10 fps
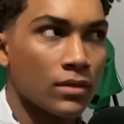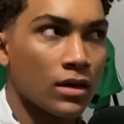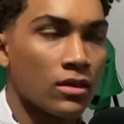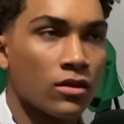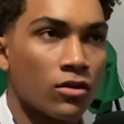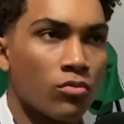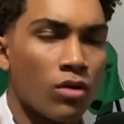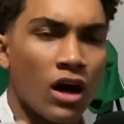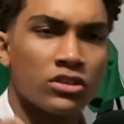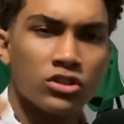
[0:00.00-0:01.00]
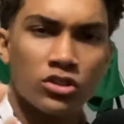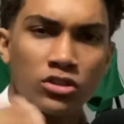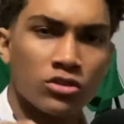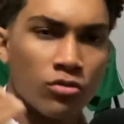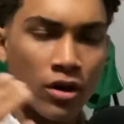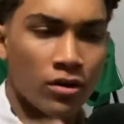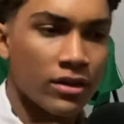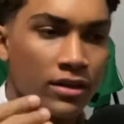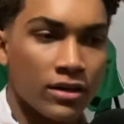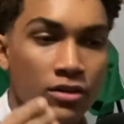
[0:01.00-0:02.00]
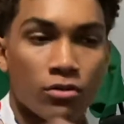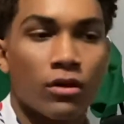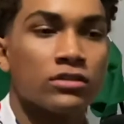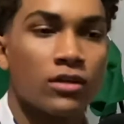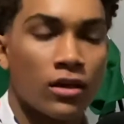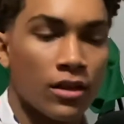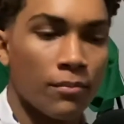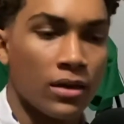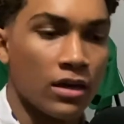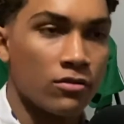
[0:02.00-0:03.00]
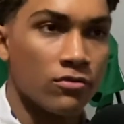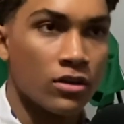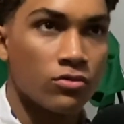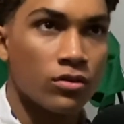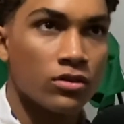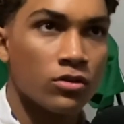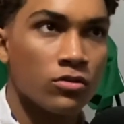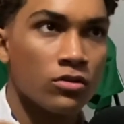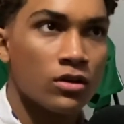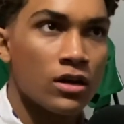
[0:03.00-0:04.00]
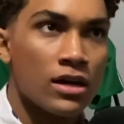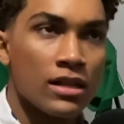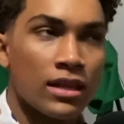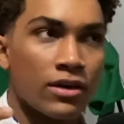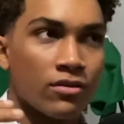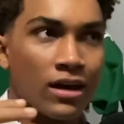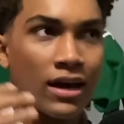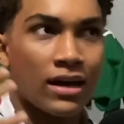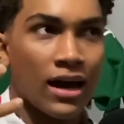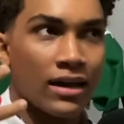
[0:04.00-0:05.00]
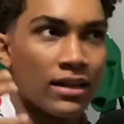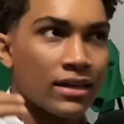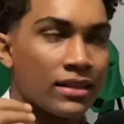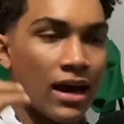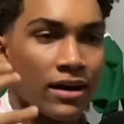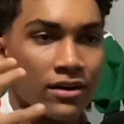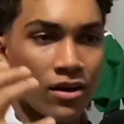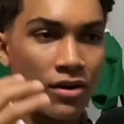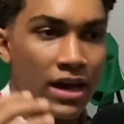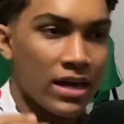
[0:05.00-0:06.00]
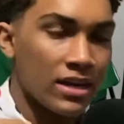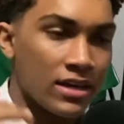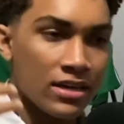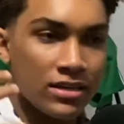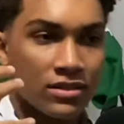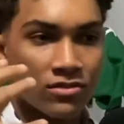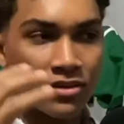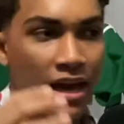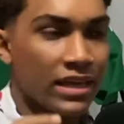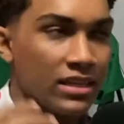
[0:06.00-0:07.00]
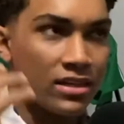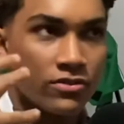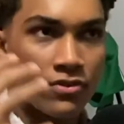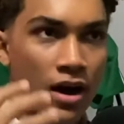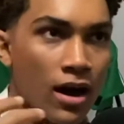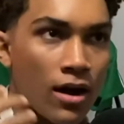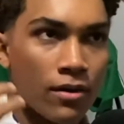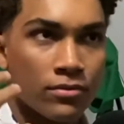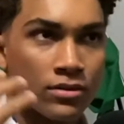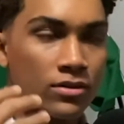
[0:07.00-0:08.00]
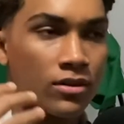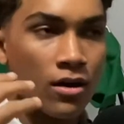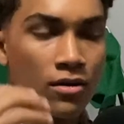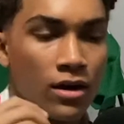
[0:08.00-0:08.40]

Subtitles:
Rogers Grill and in the restaurant that me and Vince went to. Like you get kind of like that, you know, 80s or 90s vibes, you know.